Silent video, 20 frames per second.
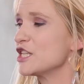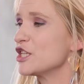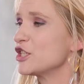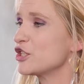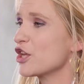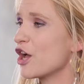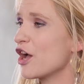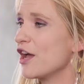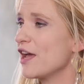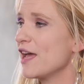
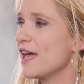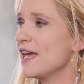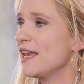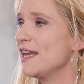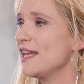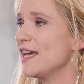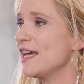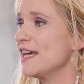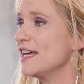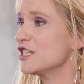so
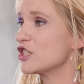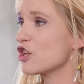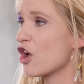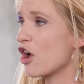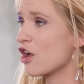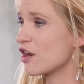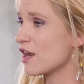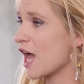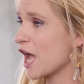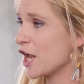it is
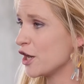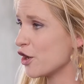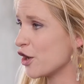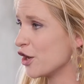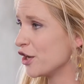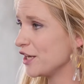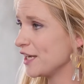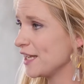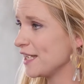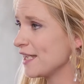online
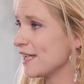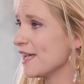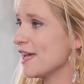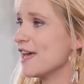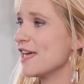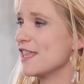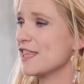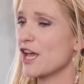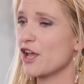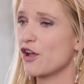only.
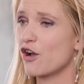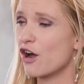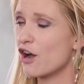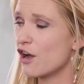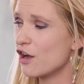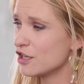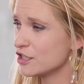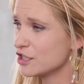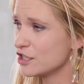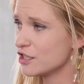They go
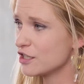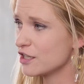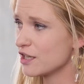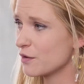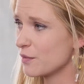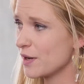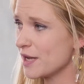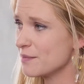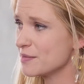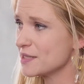onto
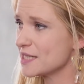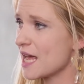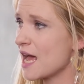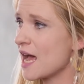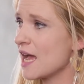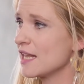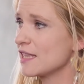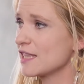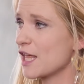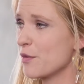the
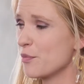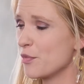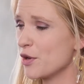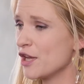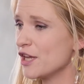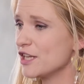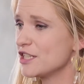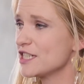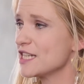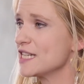website, they
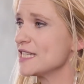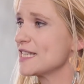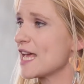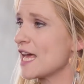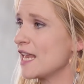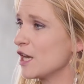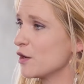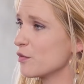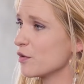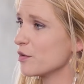purchase,
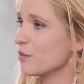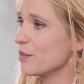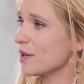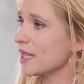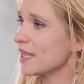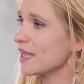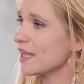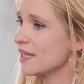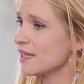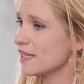and it will be
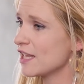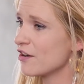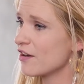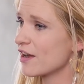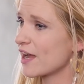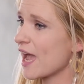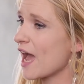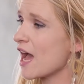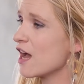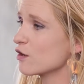in their
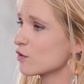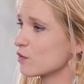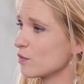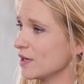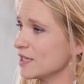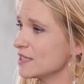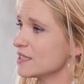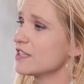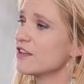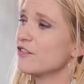account.
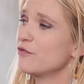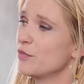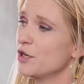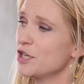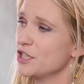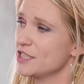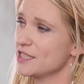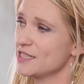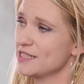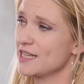Once they've
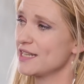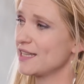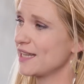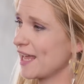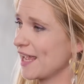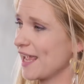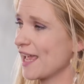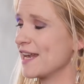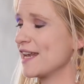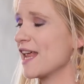purchased it,
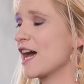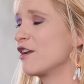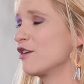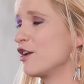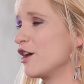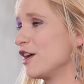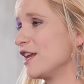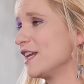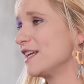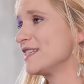they can
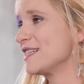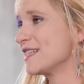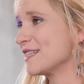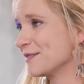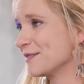download it.